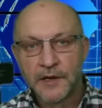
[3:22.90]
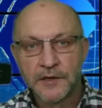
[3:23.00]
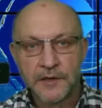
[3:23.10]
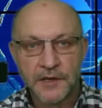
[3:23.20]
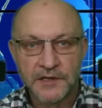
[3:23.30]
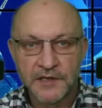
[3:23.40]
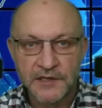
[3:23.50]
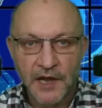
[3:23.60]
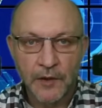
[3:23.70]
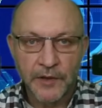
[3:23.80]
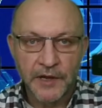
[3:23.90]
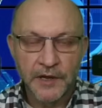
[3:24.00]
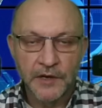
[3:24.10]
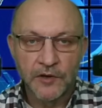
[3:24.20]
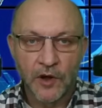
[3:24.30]
this is how they
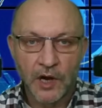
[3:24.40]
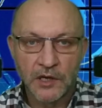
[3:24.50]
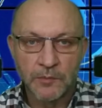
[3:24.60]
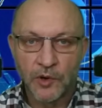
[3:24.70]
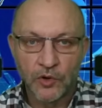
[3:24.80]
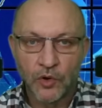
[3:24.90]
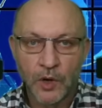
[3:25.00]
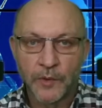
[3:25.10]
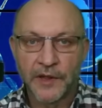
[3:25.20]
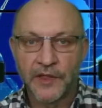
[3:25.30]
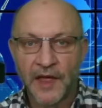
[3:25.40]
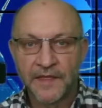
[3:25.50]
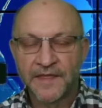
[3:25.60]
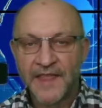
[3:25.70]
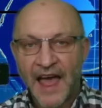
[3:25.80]
talked about Norway.
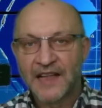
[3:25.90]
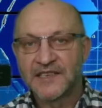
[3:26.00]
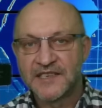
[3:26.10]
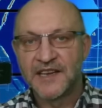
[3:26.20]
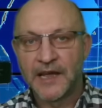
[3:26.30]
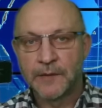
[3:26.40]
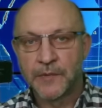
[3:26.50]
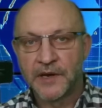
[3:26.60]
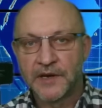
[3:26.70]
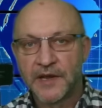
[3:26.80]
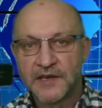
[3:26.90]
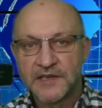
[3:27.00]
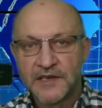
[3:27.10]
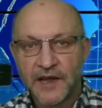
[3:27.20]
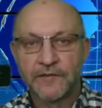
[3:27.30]
That statement has
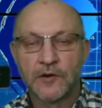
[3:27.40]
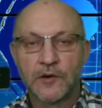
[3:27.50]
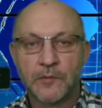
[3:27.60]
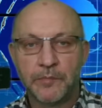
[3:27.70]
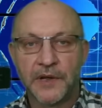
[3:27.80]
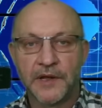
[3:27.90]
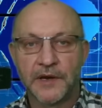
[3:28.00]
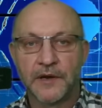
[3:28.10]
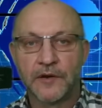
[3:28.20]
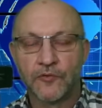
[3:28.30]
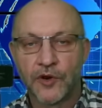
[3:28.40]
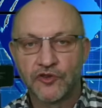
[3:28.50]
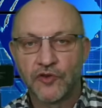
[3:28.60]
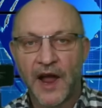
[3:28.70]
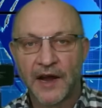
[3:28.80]
never been
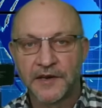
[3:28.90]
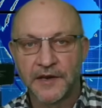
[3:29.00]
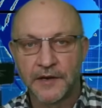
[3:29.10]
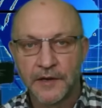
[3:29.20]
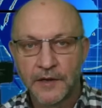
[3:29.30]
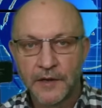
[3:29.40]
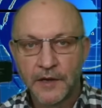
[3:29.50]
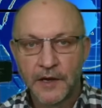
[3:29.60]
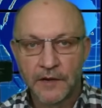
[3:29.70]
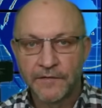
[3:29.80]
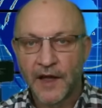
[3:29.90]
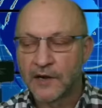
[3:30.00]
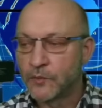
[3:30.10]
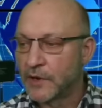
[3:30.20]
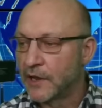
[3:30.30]
retracted. In
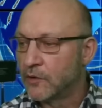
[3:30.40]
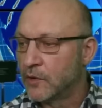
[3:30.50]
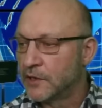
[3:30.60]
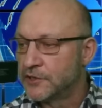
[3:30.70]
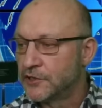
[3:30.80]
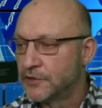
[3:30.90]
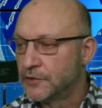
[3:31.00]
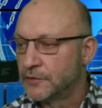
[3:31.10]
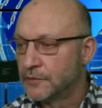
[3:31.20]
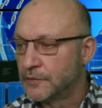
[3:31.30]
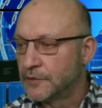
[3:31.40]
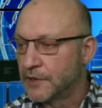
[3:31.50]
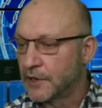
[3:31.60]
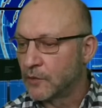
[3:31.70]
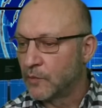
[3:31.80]
fact, when I go on to
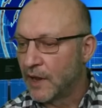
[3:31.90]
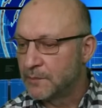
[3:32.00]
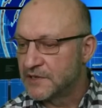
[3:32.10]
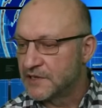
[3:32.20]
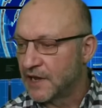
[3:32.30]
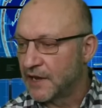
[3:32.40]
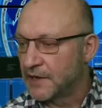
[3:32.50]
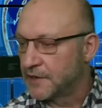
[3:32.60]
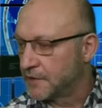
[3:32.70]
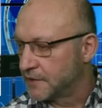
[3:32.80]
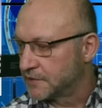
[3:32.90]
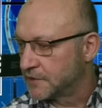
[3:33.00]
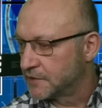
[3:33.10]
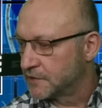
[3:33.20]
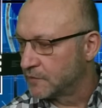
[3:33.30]
their website, this
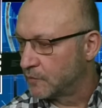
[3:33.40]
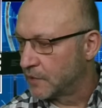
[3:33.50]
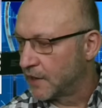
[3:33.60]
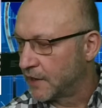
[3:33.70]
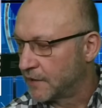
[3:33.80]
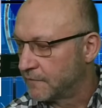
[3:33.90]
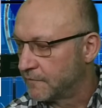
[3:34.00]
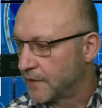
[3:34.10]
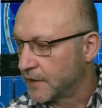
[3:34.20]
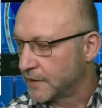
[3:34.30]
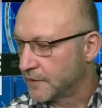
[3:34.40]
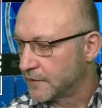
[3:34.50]
is what I find.